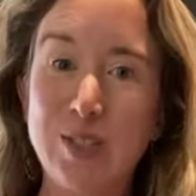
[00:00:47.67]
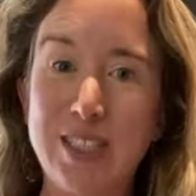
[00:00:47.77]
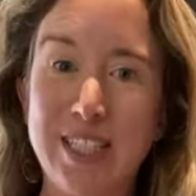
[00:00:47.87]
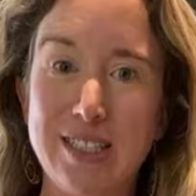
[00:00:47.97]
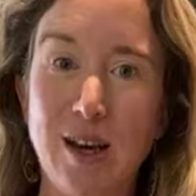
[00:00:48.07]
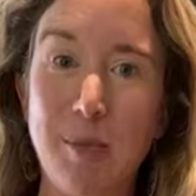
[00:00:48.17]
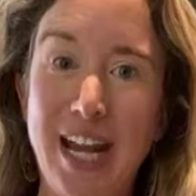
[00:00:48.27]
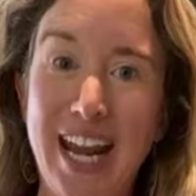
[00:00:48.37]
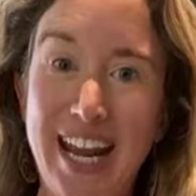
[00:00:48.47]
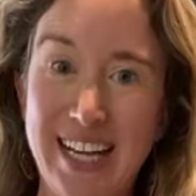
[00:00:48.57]
this on my
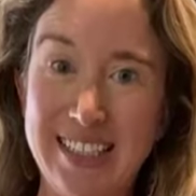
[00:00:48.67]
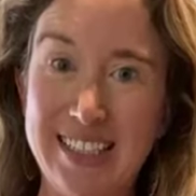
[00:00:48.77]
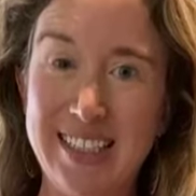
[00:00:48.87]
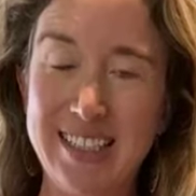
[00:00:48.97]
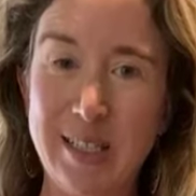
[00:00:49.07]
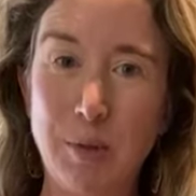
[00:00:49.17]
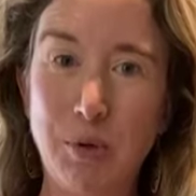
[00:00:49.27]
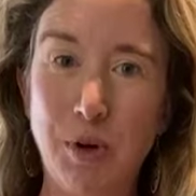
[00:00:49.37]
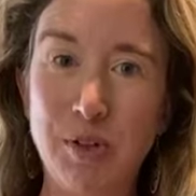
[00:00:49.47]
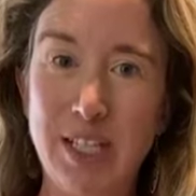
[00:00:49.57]
hands because they're
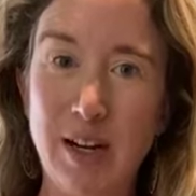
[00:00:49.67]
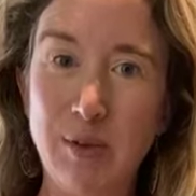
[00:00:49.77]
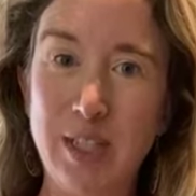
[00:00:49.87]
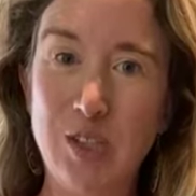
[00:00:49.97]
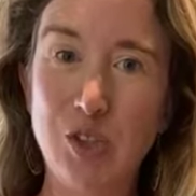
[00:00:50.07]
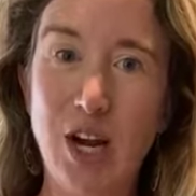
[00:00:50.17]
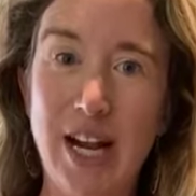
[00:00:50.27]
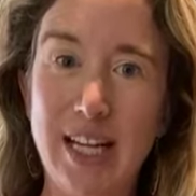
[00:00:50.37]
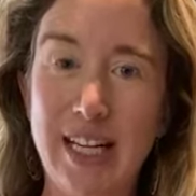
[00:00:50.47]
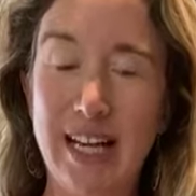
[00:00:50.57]
prone to get really
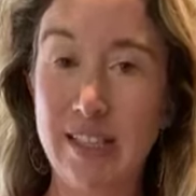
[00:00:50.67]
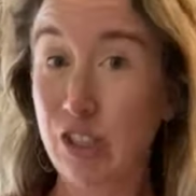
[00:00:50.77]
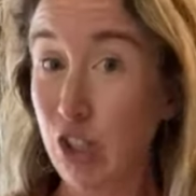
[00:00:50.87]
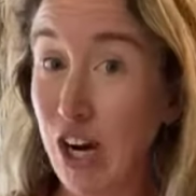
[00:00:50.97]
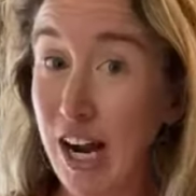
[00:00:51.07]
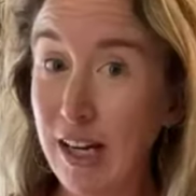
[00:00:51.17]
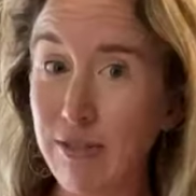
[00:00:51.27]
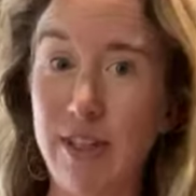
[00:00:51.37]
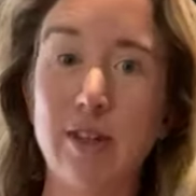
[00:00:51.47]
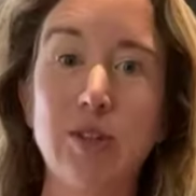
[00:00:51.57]
dry and to crack
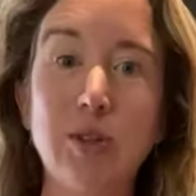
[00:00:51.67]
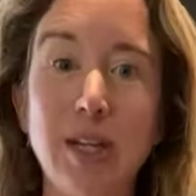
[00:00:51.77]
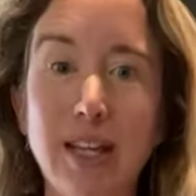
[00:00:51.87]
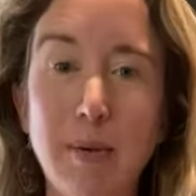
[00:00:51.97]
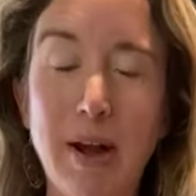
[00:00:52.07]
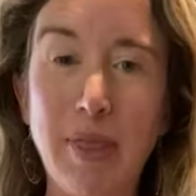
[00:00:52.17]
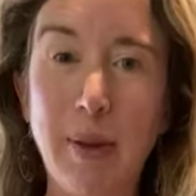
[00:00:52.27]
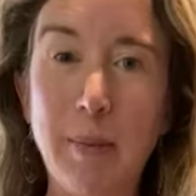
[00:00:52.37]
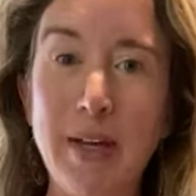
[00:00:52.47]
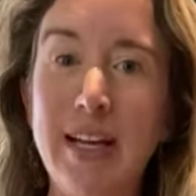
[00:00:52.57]
if I don't do anything about them.